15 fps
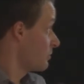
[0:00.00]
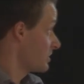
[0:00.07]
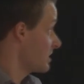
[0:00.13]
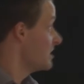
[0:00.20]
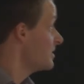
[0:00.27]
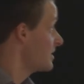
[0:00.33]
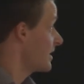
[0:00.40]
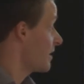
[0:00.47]

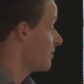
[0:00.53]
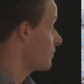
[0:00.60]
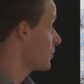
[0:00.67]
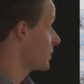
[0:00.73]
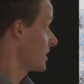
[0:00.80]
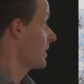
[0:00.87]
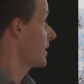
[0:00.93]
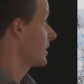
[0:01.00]
East
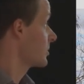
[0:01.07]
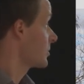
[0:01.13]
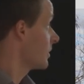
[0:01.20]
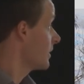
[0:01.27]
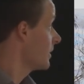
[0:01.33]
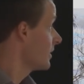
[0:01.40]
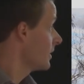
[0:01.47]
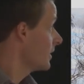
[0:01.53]
Africa,
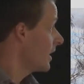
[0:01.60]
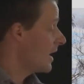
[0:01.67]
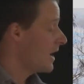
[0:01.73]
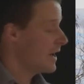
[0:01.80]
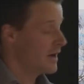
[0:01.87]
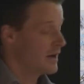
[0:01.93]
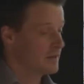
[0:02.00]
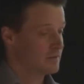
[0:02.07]
actually.
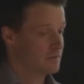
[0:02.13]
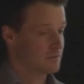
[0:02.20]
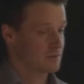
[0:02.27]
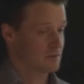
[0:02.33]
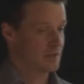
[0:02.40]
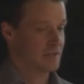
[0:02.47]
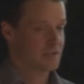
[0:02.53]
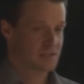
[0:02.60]
And
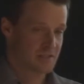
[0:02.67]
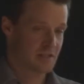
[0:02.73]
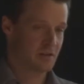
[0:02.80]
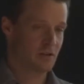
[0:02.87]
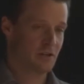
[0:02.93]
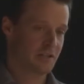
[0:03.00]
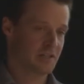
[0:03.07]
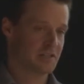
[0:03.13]

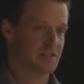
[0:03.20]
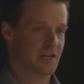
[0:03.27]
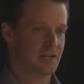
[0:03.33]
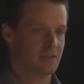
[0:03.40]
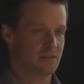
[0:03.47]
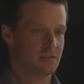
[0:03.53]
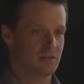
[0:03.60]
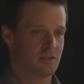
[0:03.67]
all on a
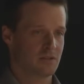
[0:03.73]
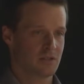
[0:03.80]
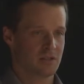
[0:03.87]
sudden,